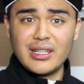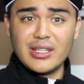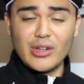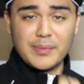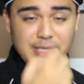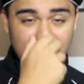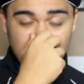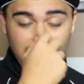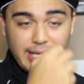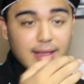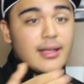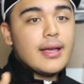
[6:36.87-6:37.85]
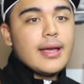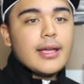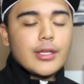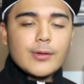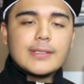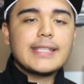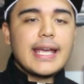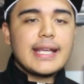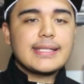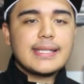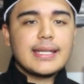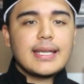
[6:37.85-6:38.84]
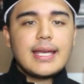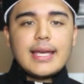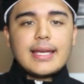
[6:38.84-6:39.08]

You know what I'm saying? Like, there was dancing.